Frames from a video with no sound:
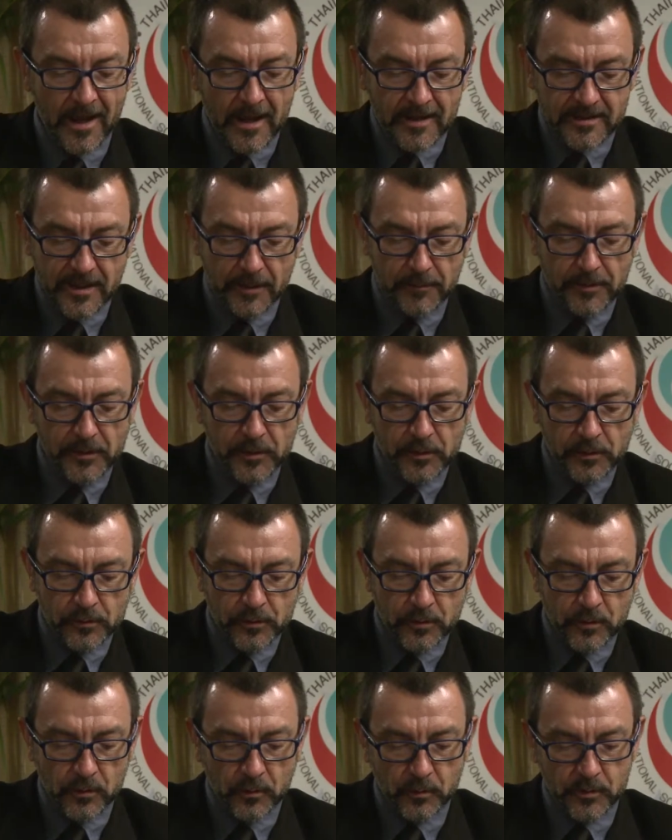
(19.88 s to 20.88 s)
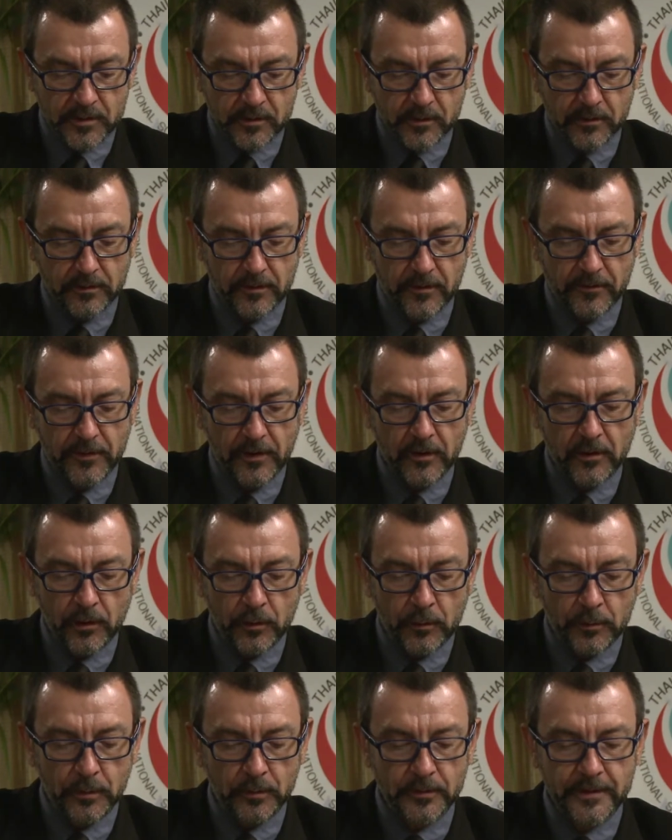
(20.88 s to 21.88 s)
Simon, your talk was on the
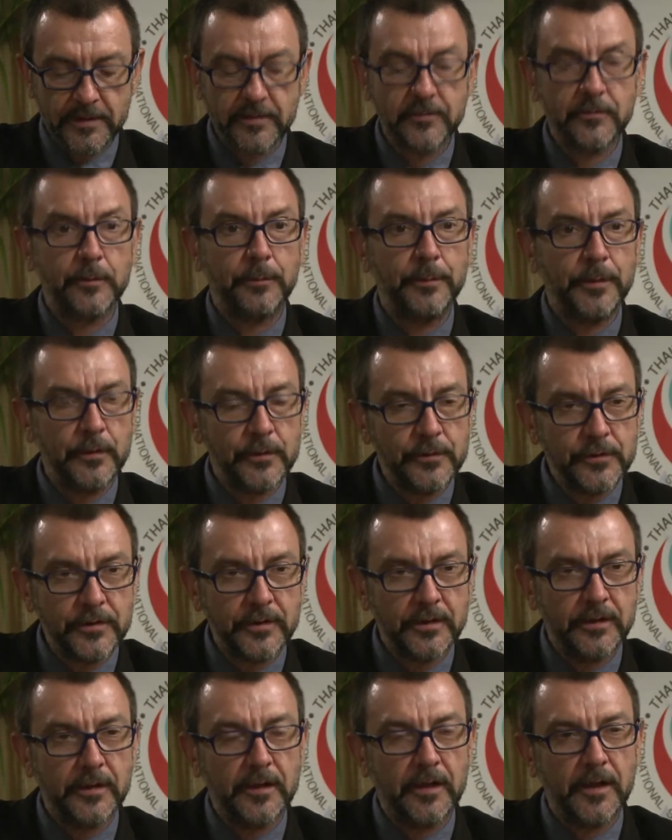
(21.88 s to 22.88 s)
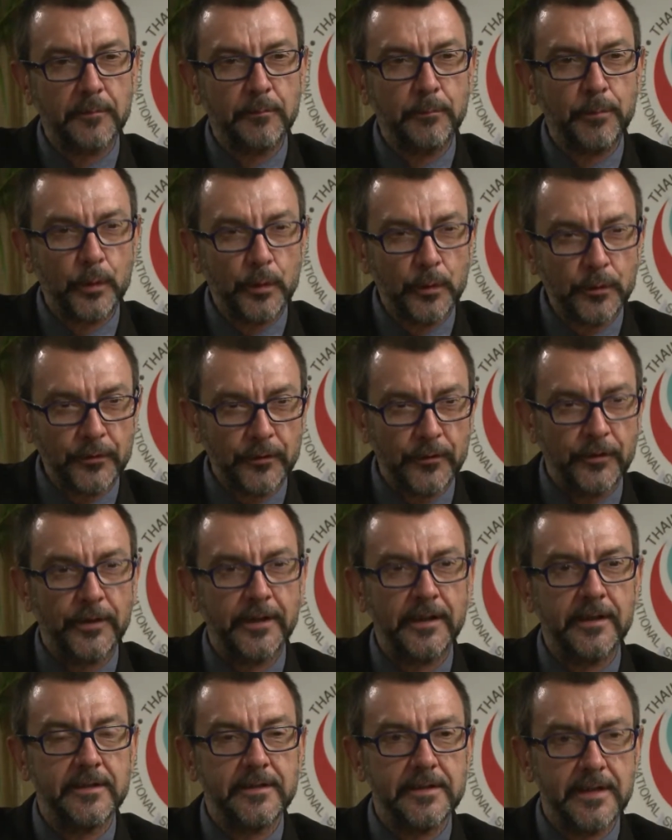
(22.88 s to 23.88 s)
global distribution and burden
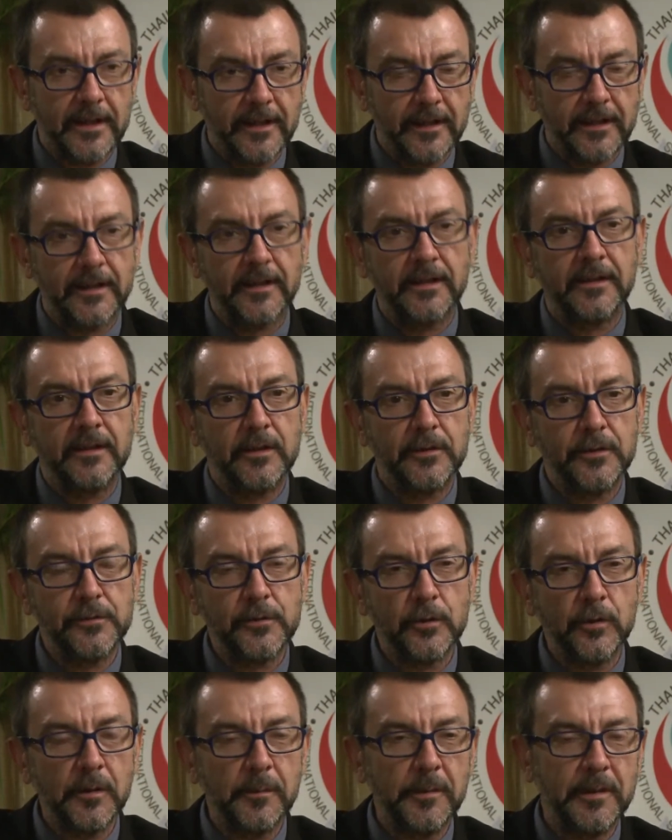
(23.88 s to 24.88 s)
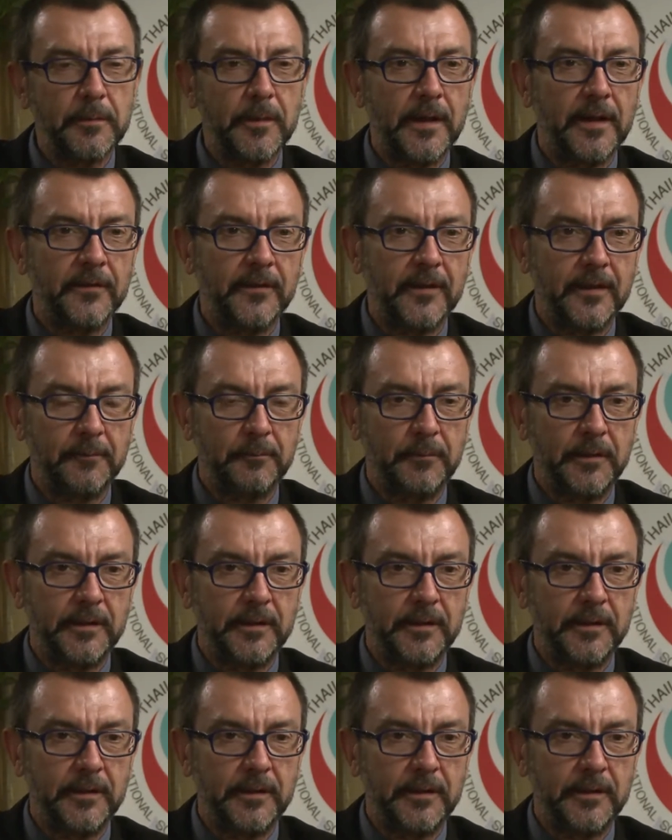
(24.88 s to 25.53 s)
in dengue. Can you talk a bit about that,